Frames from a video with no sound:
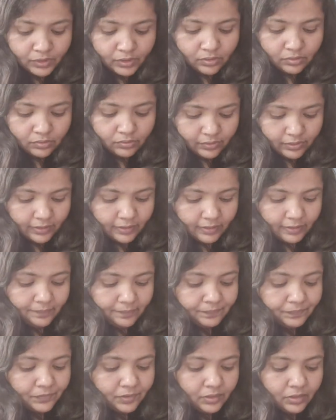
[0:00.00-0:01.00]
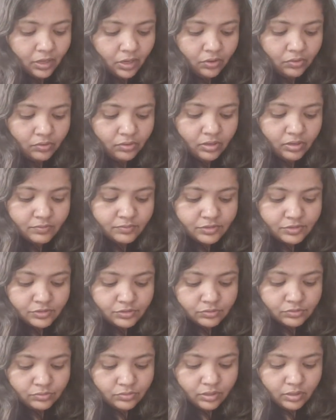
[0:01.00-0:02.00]
Okay, now comes
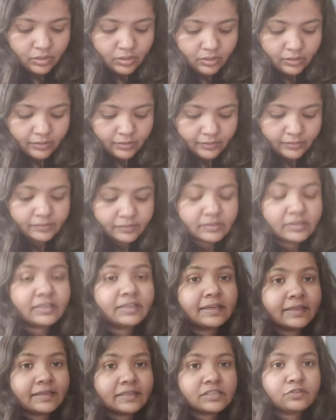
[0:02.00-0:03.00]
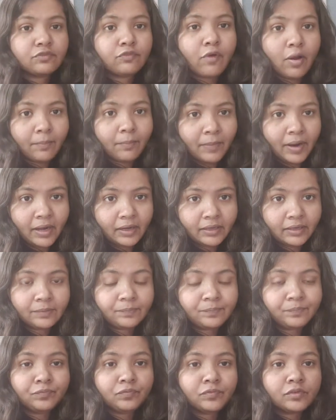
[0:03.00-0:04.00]
to the test format.
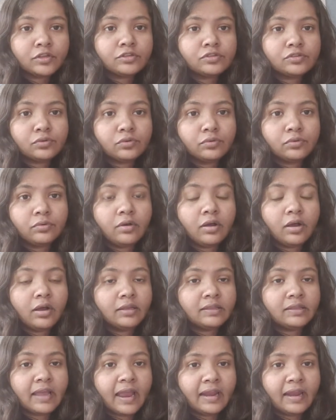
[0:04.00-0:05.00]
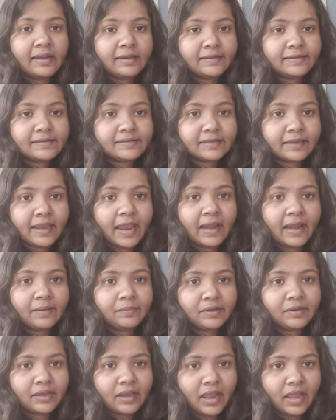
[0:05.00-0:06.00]
So the IELTS
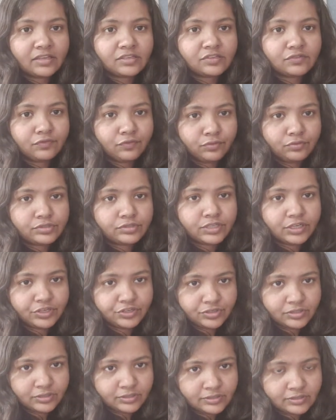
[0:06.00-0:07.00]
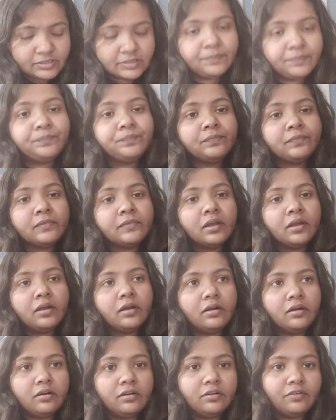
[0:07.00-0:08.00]
Academic has four sections.
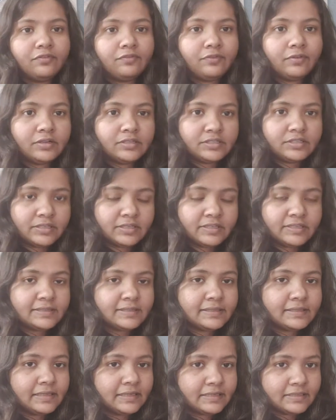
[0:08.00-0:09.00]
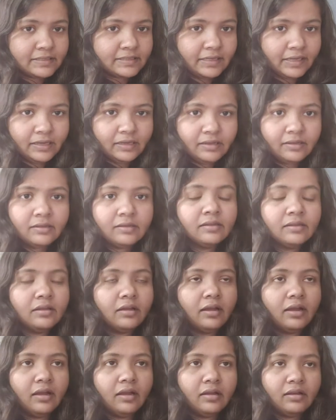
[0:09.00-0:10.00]
First is listening,
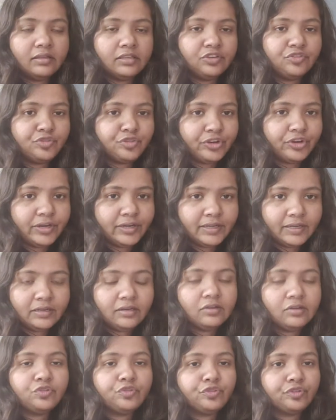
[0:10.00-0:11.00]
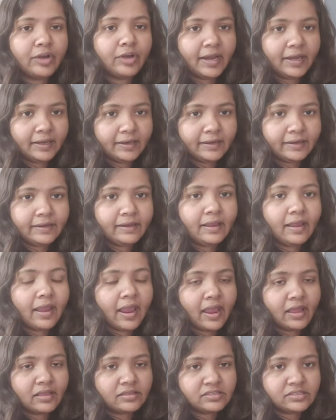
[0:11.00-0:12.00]
then reading, writing,
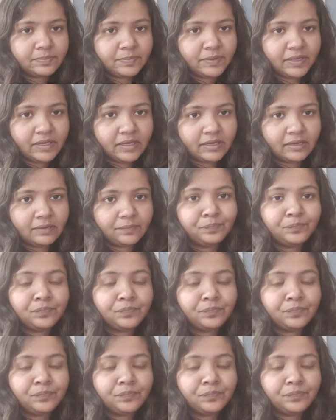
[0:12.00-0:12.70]
and speaking.